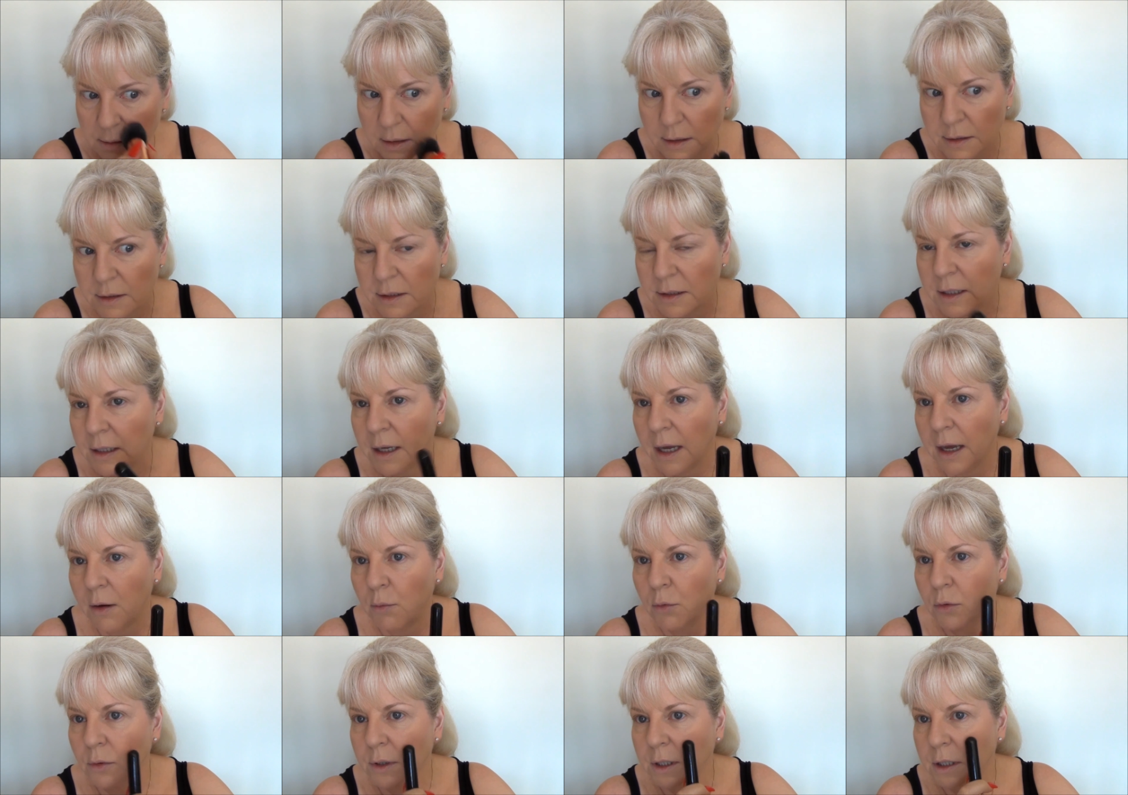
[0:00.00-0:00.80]
and see
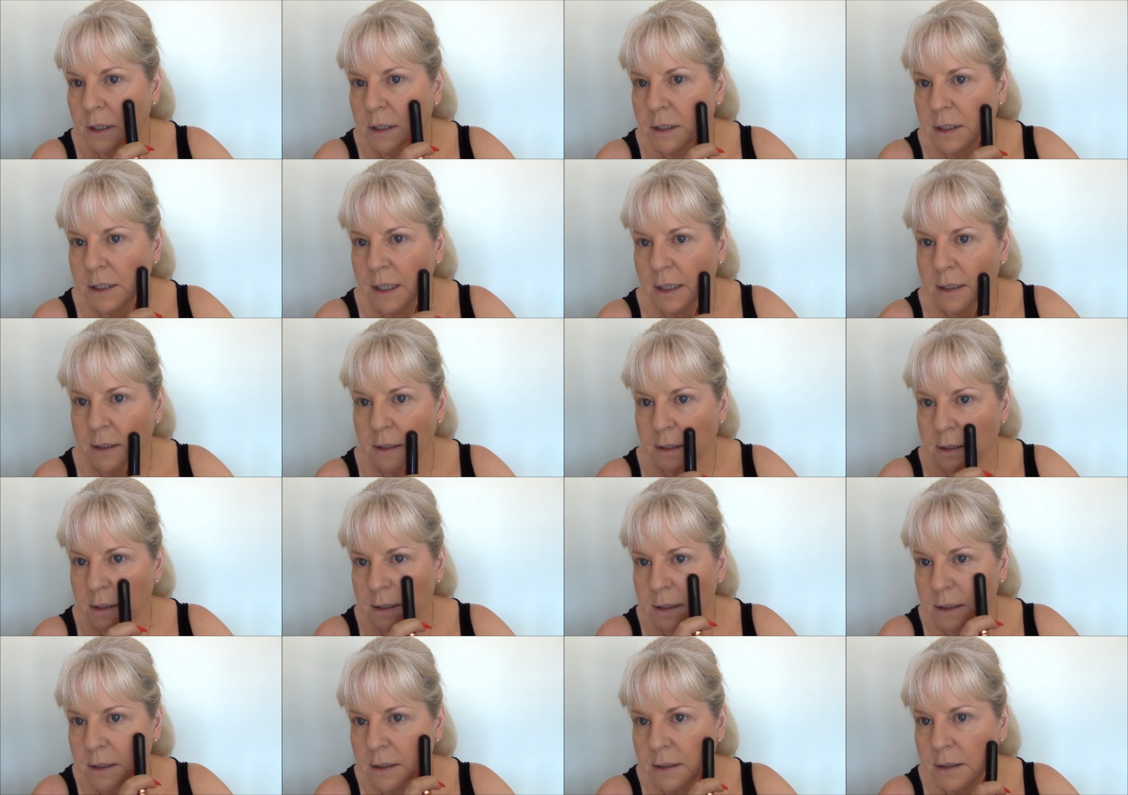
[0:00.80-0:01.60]
how all the
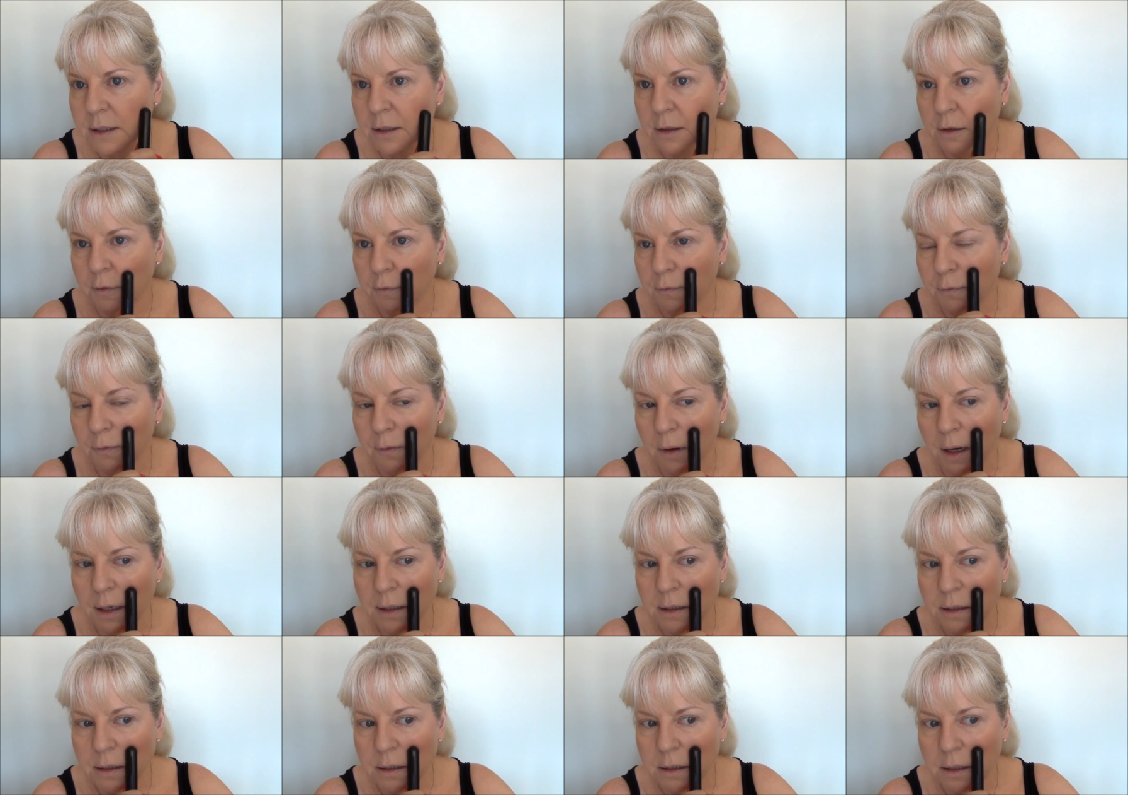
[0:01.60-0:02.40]
intensity is at the
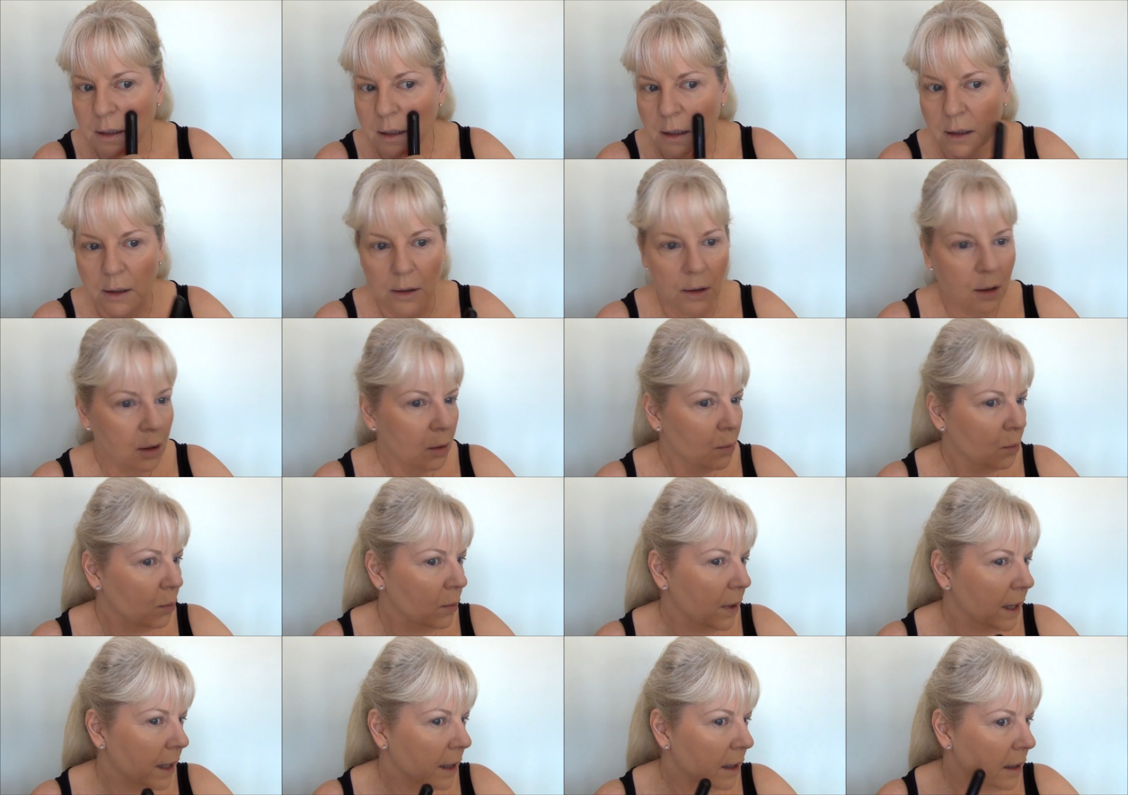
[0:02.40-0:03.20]
front,
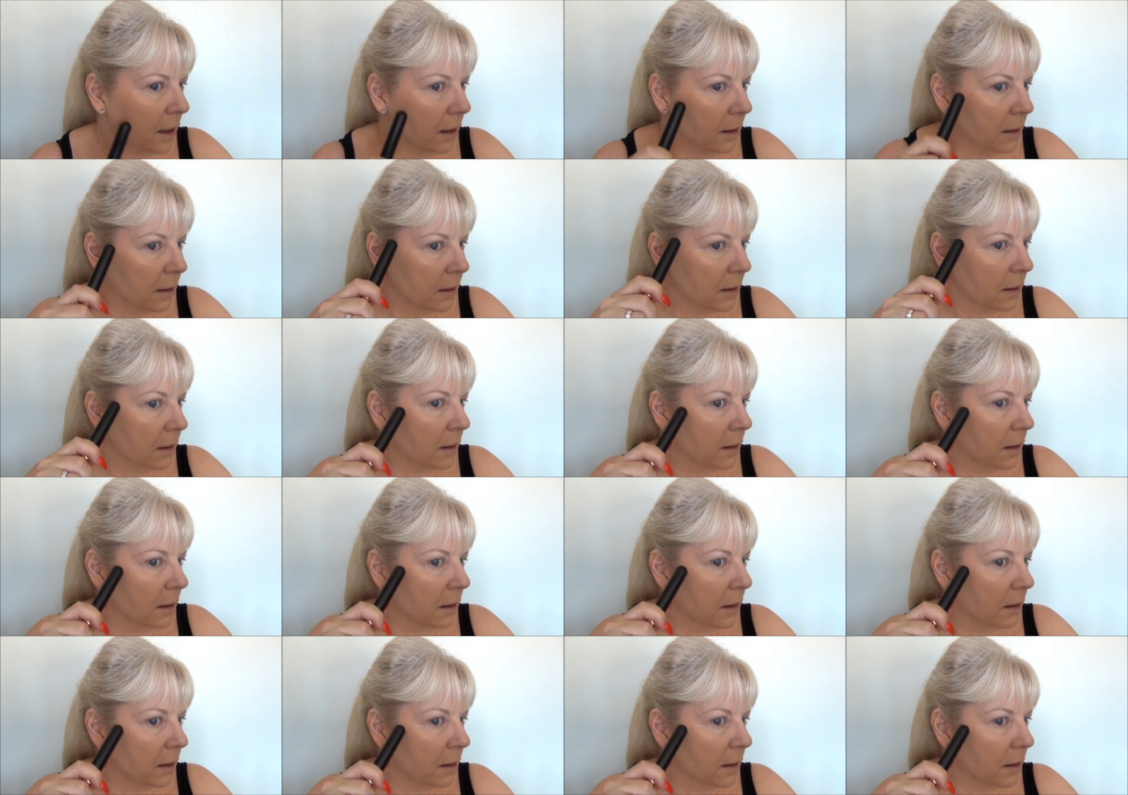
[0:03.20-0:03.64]
where